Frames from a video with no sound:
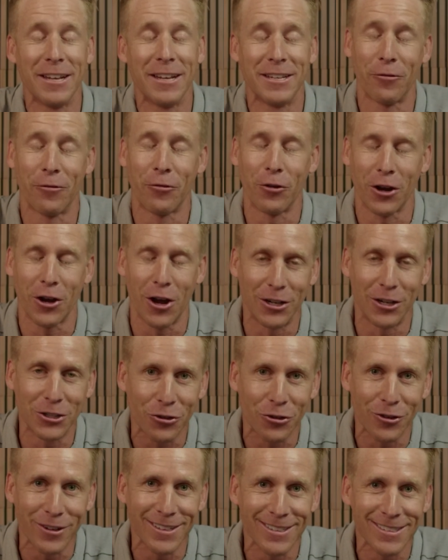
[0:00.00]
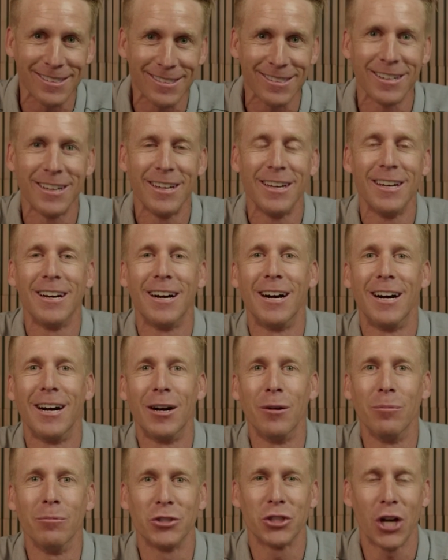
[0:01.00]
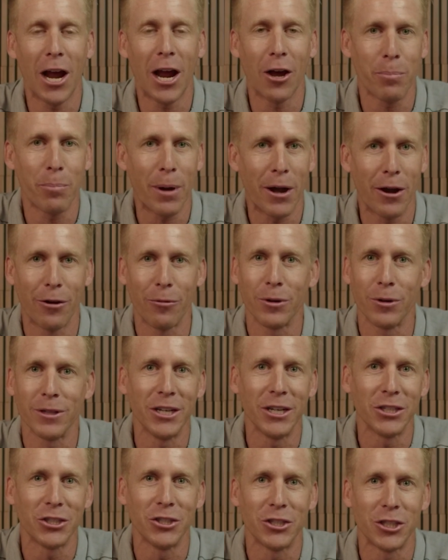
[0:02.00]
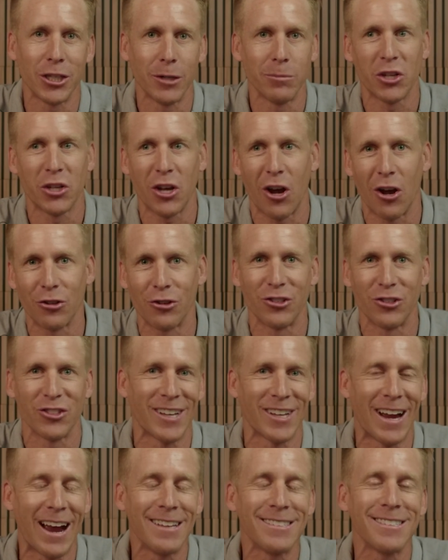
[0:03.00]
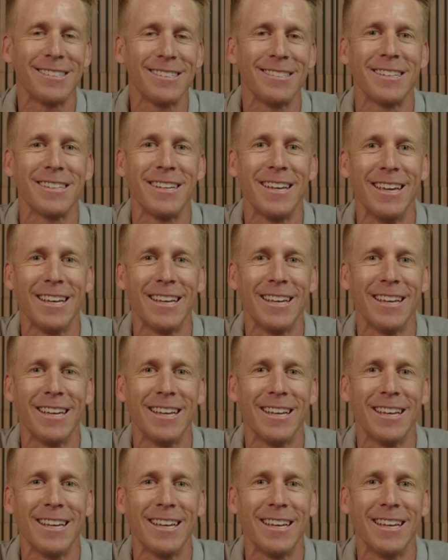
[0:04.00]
different countries, child-parent relationships, colors, sizes,